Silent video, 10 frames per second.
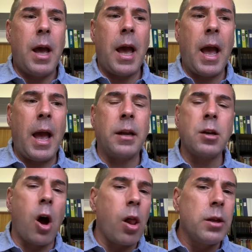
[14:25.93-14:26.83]
and
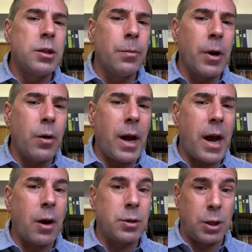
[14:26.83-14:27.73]
knowledge about
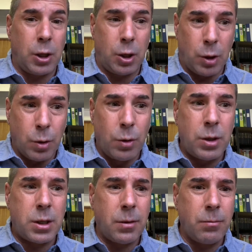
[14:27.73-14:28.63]
how to
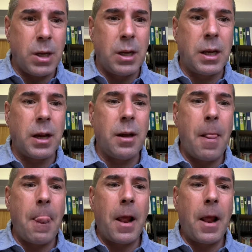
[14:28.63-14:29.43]
use media